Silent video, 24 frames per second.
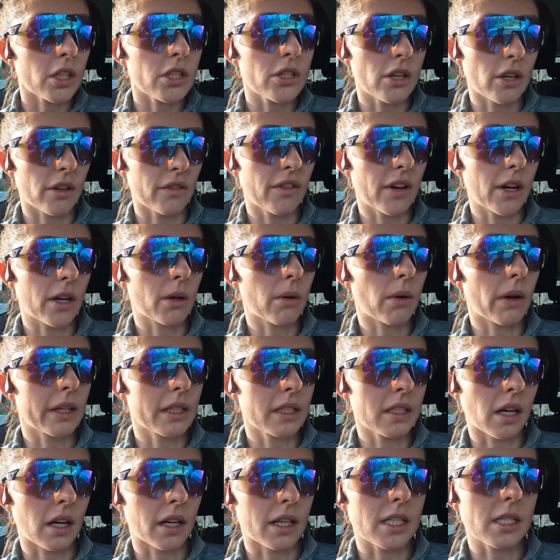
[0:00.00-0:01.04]
So it felt
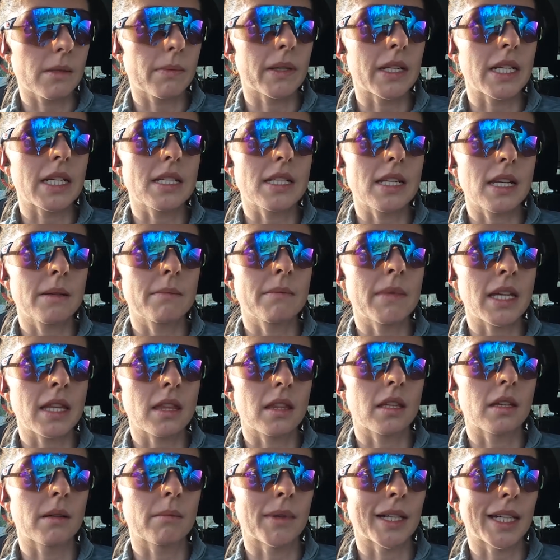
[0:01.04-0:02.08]
quite nice, but it did
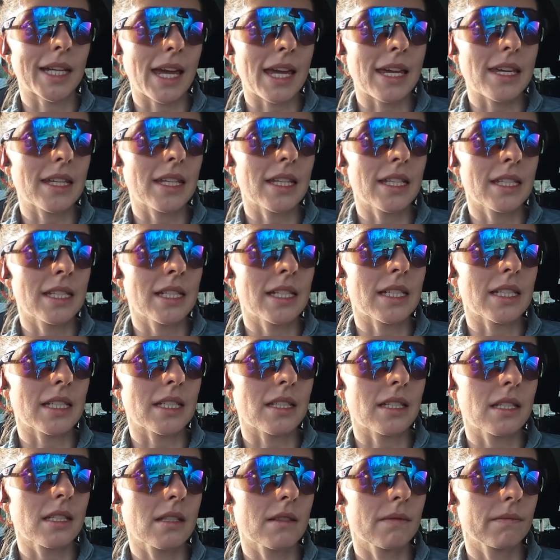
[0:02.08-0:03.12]
mean that my achy
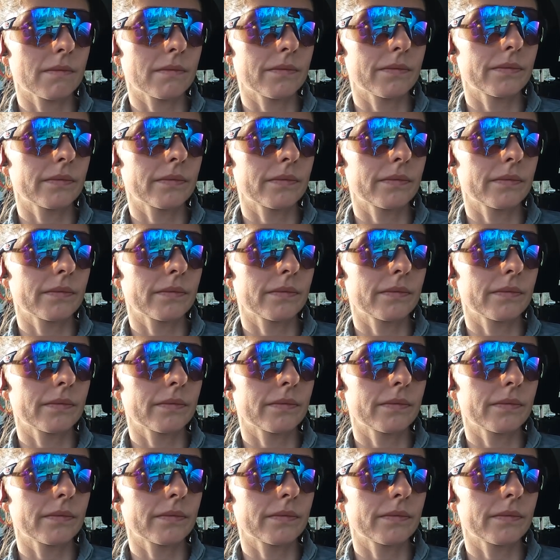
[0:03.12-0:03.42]
knees